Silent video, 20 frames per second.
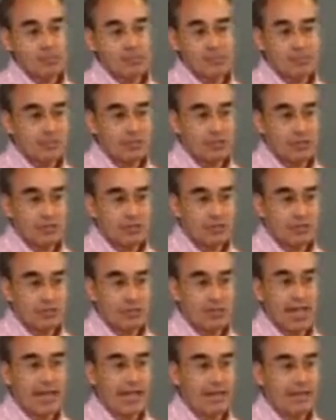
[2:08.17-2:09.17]
business in our
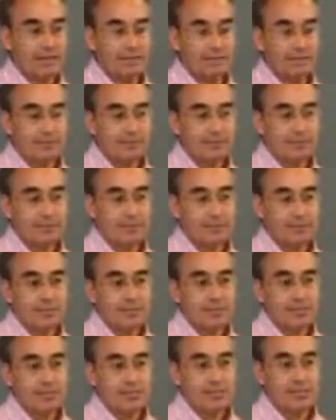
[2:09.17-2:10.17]
state
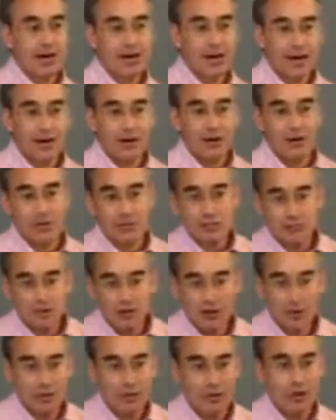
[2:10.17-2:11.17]
is the high cost
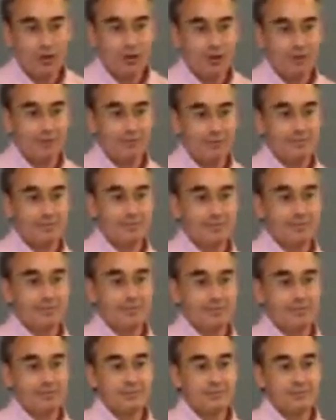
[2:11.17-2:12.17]
of health care
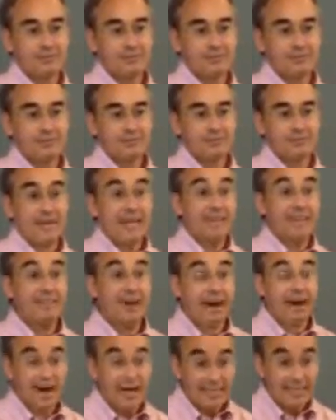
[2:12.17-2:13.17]

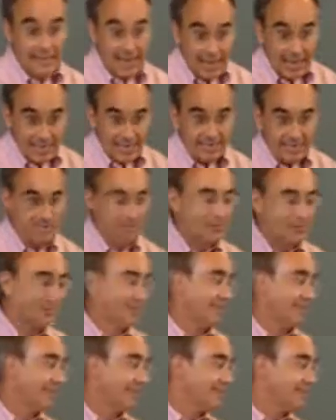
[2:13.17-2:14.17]
and the high taxes
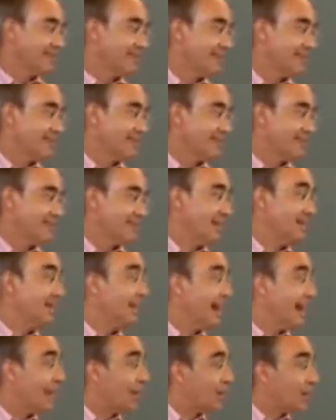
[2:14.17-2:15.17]
and
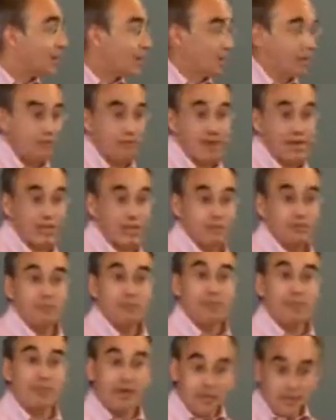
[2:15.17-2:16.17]
the high cost of
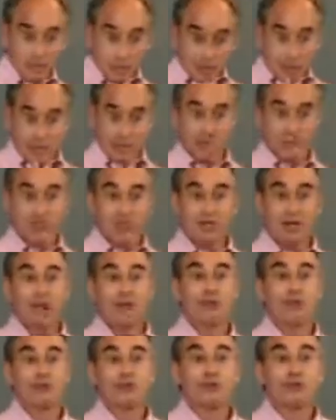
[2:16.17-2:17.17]
energy. But your question is
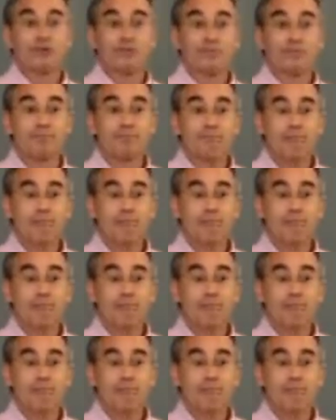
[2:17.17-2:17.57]
health care, sir.